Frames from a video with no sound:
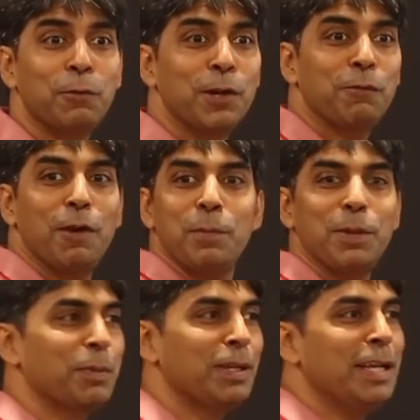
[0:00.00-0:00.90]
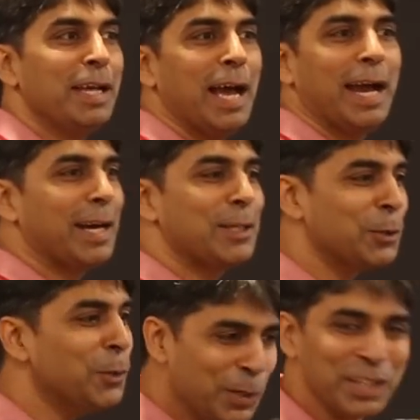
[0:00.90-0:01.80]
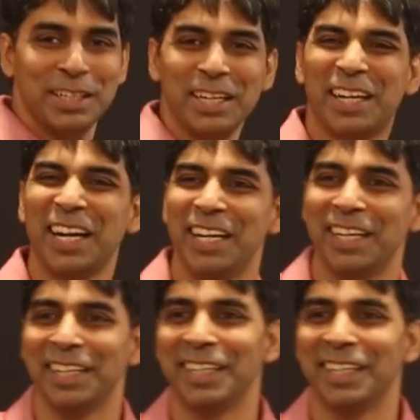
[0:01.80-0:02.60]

45 people, I got two, great.